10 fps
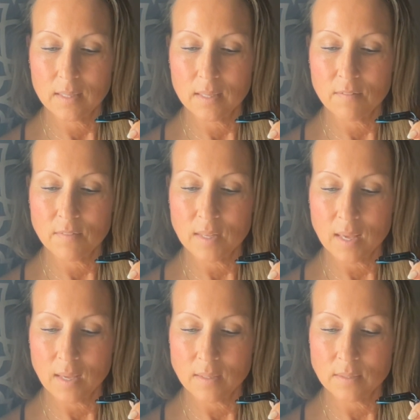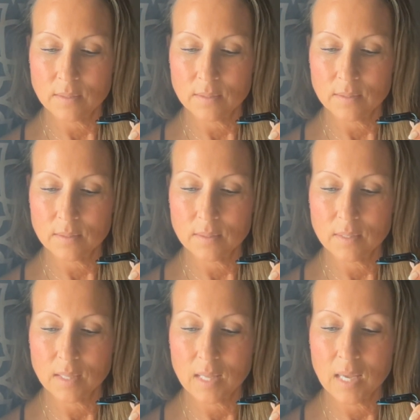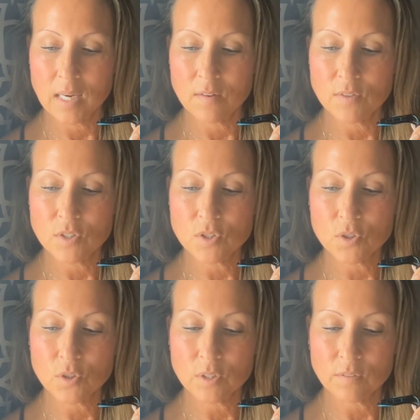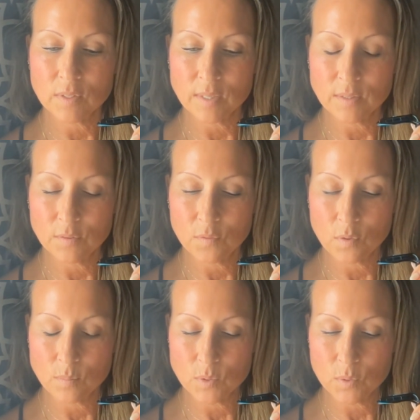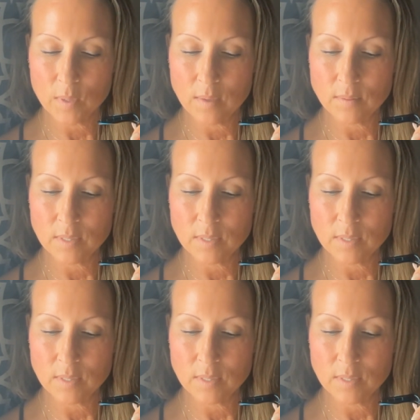of the candle and of a circle of light that forms around